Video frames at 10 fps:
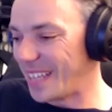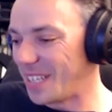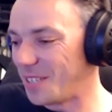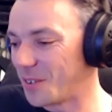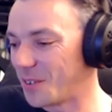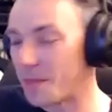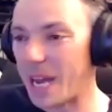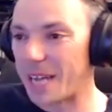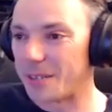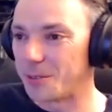and then you've got
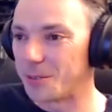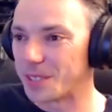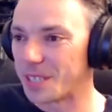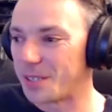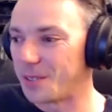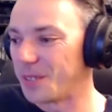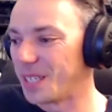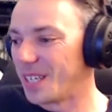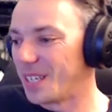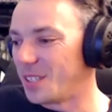the panels, so
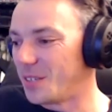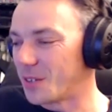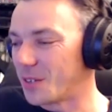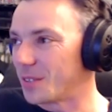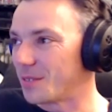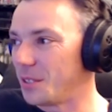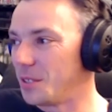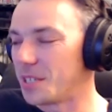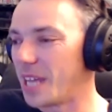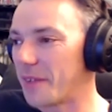you've got
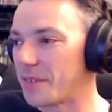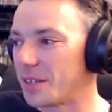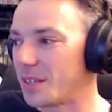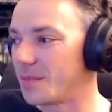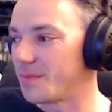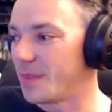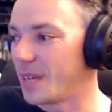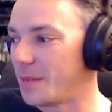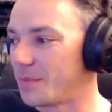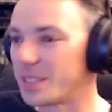you usually have a
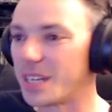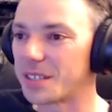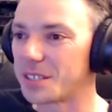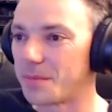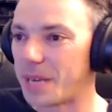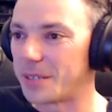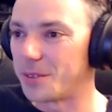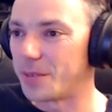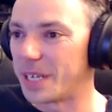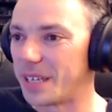in production
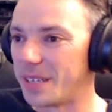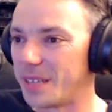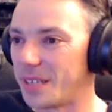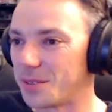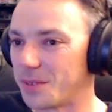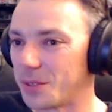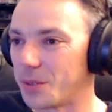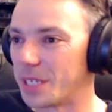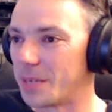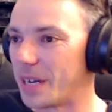panel where they they sort of
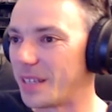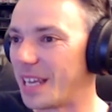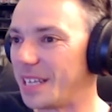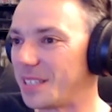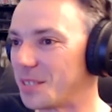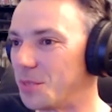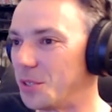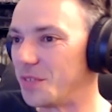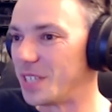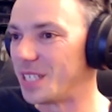talking about the latest
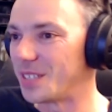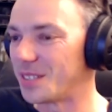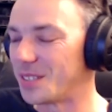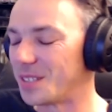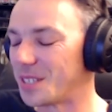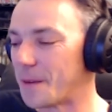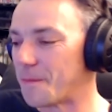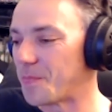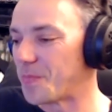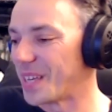movies and
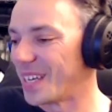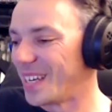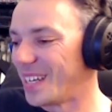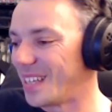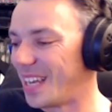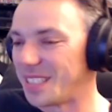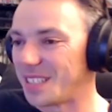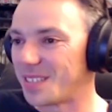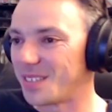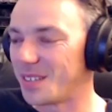um, the
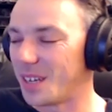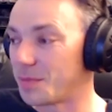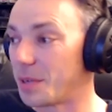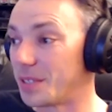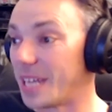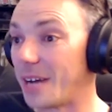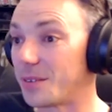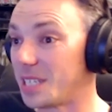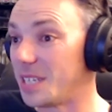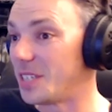latest I suppose now
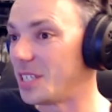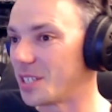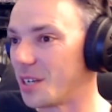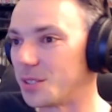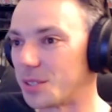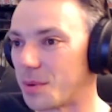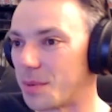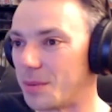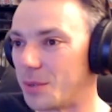TV shows is probably